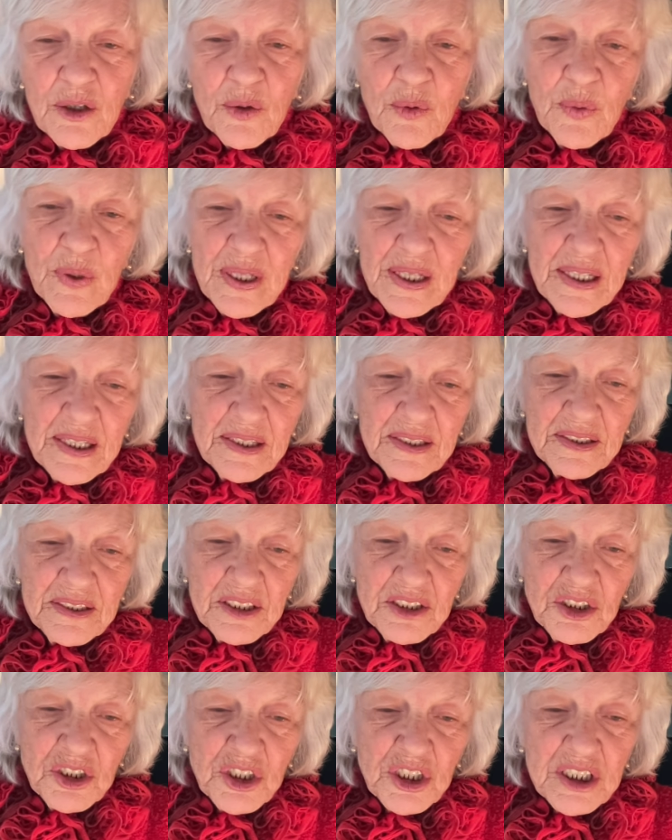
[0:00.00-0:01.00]
we can
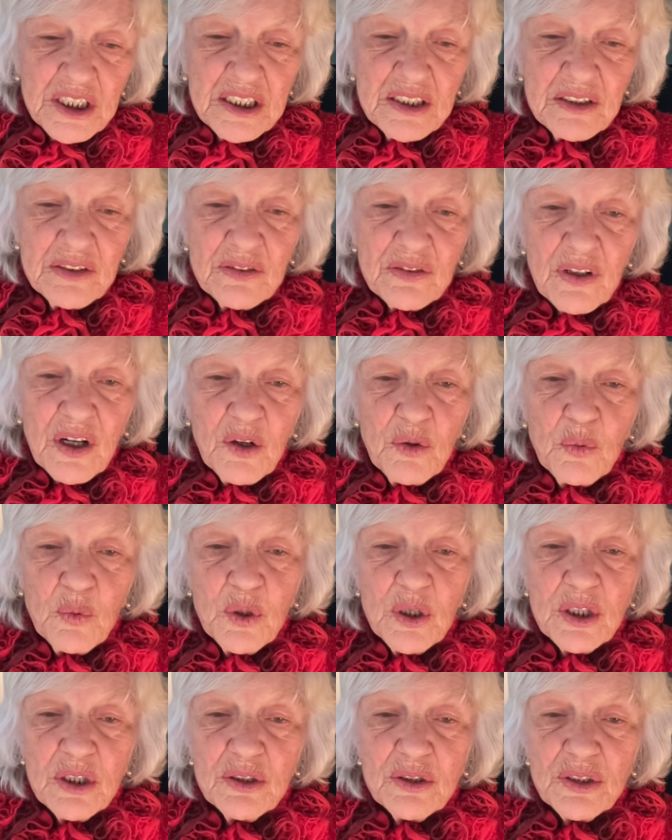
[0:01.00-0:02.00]
achieve a
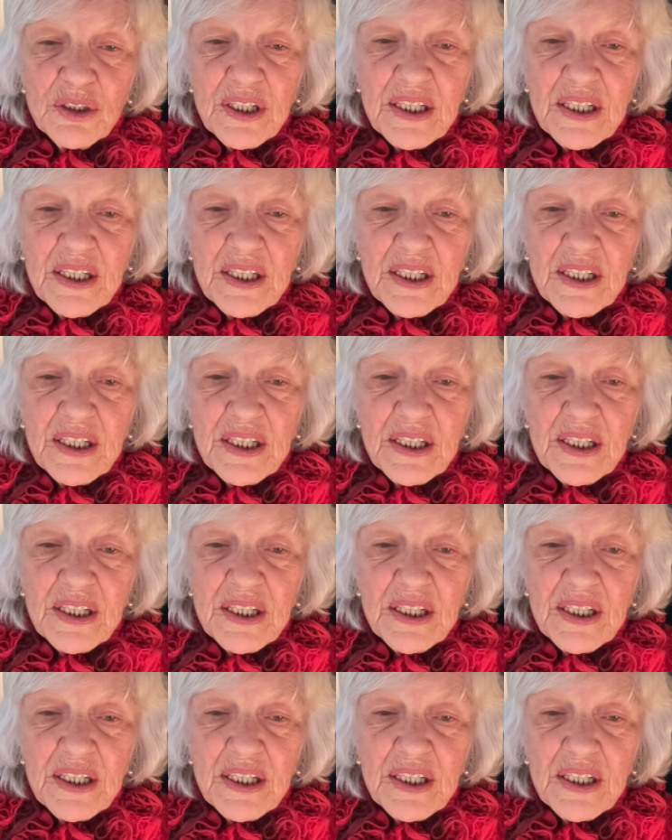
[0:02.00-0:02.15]
world